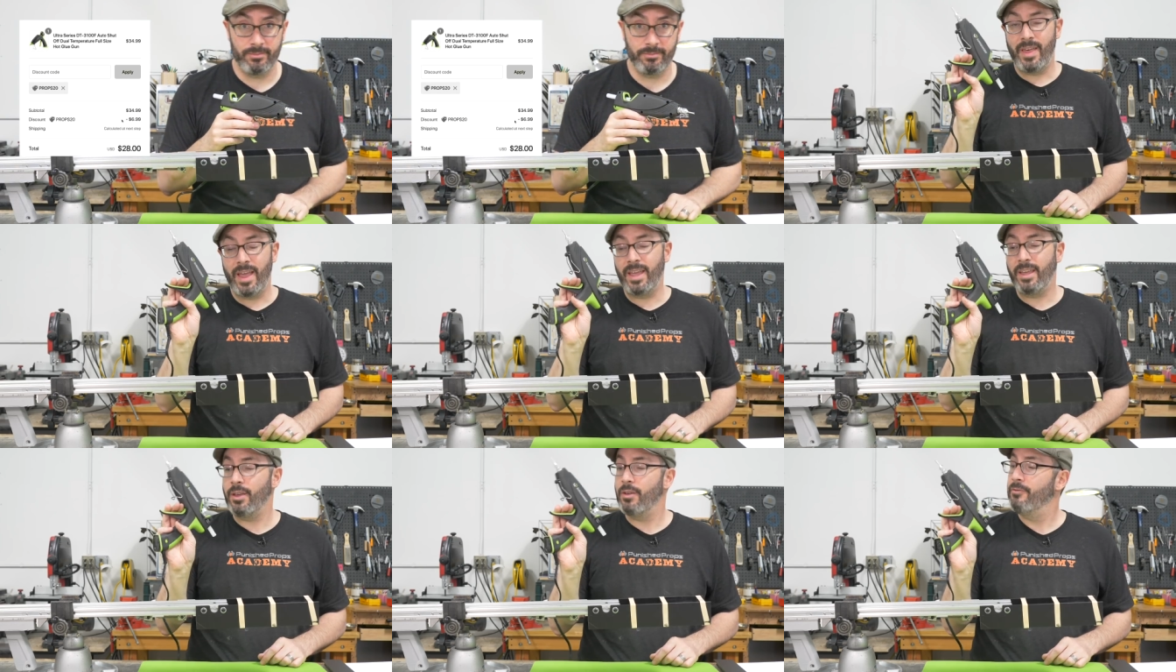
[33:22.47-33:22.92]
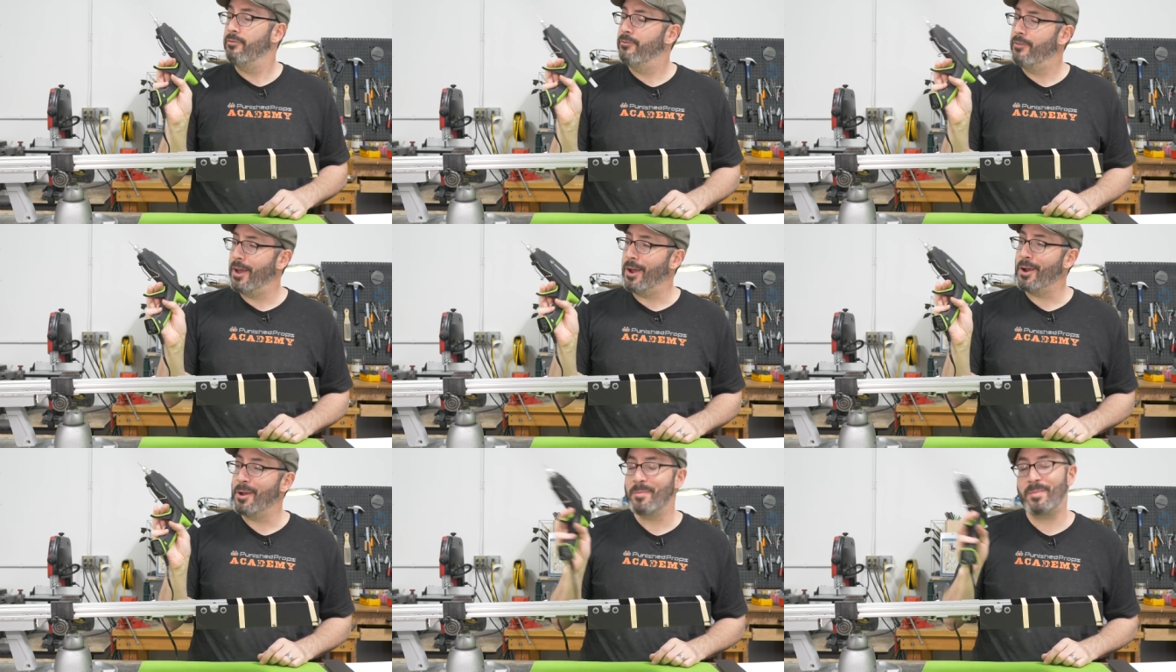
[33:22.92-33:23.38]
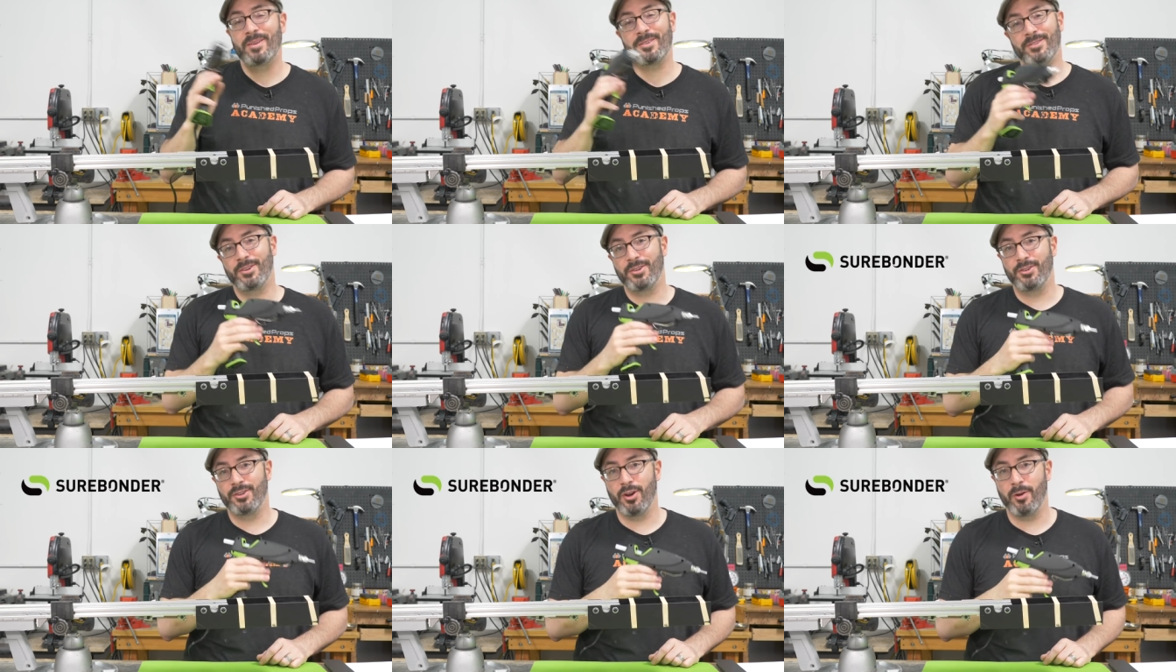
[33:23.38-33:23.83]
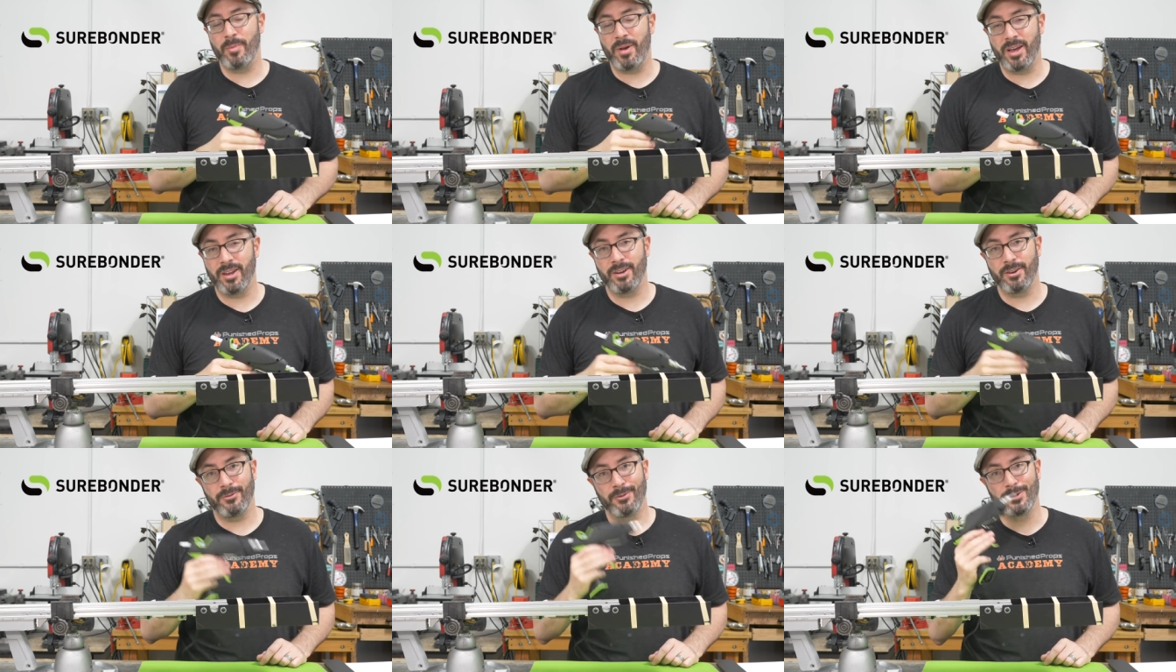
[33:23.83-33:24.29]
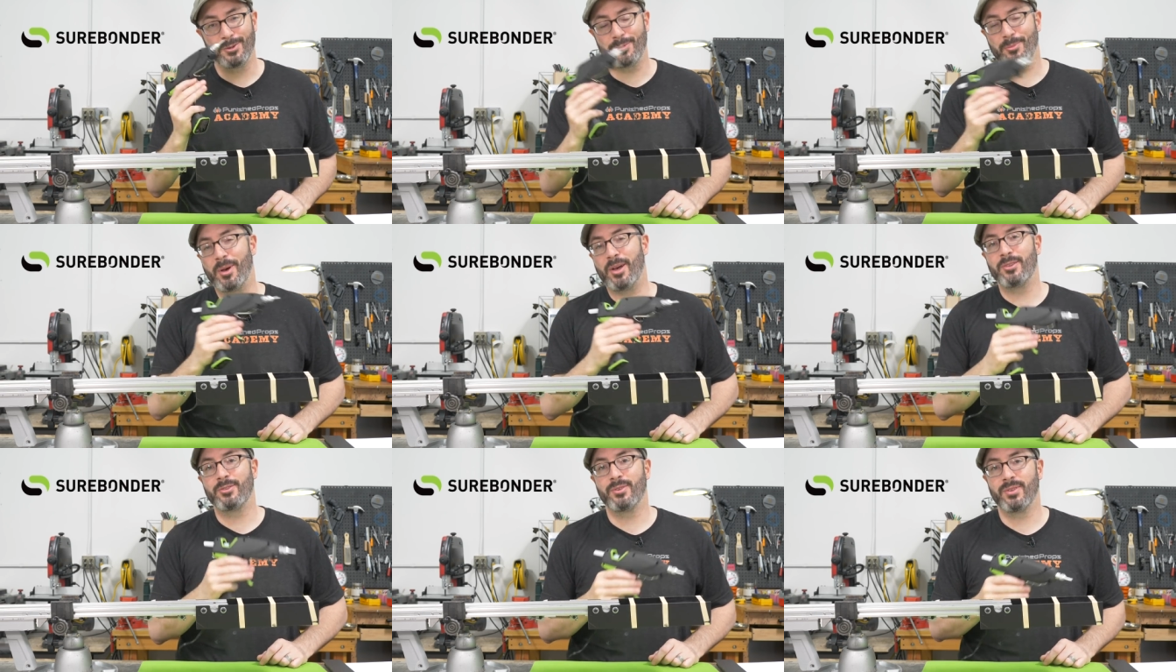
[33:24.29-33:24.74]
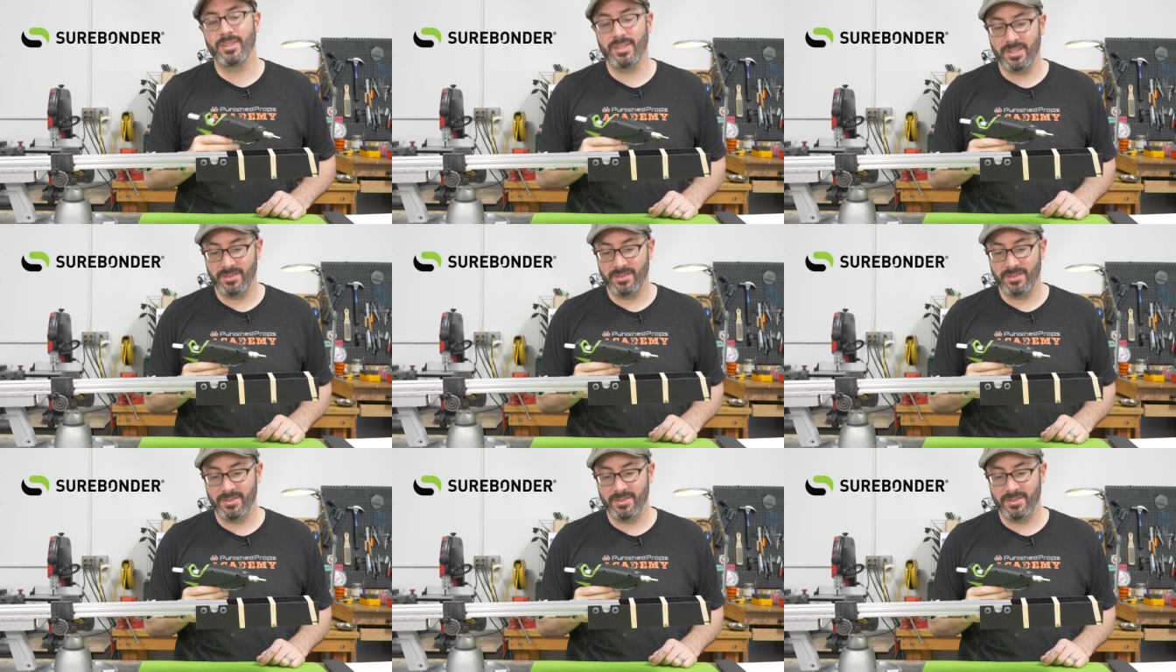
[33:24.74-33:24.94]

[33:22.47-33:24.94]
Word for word: Thank you very much to SureBonder for sponsoring